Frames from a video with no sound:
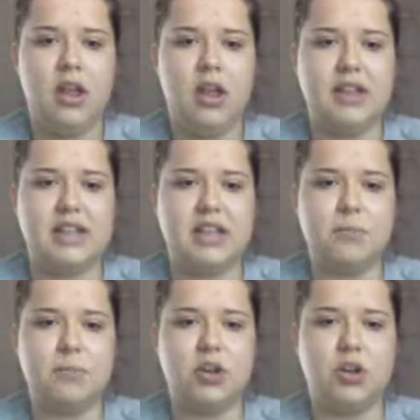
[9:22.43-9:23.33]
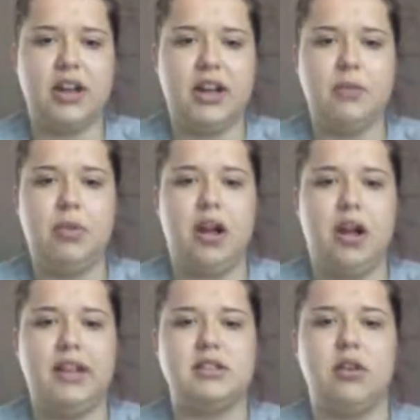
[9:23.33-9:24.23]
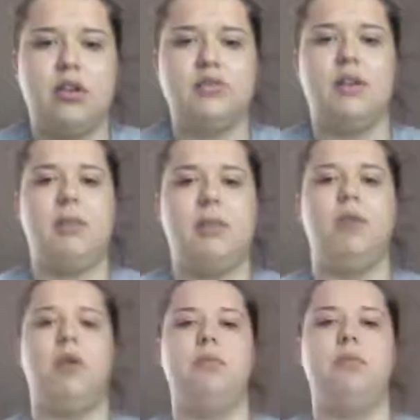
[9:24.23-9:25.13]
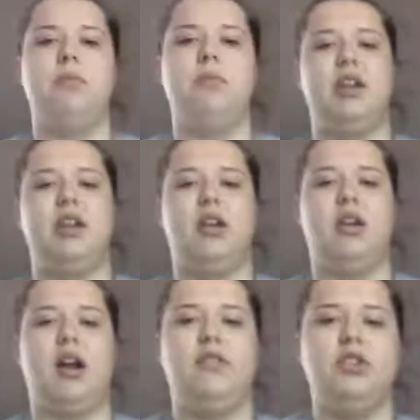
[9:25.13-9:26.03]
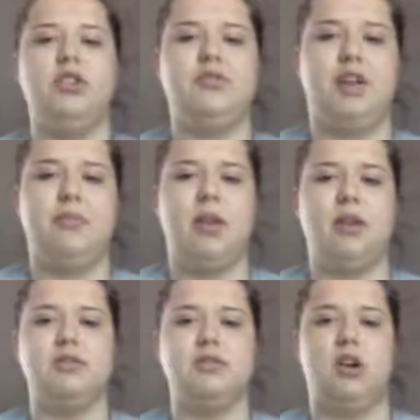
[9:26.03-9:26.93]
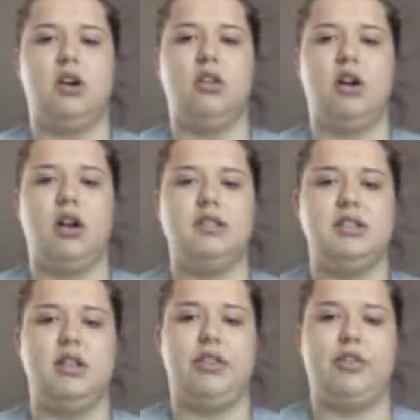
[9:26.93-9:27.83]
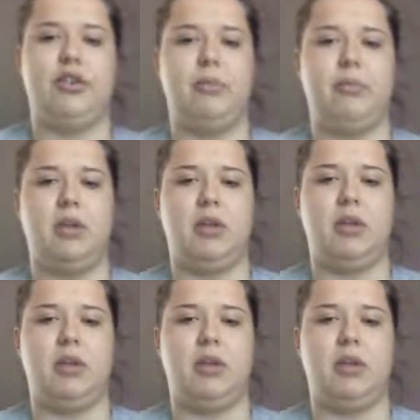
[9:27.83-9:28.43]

It's as percent compliance goes up by 1% on average, 5 pounds are lost in 3 months.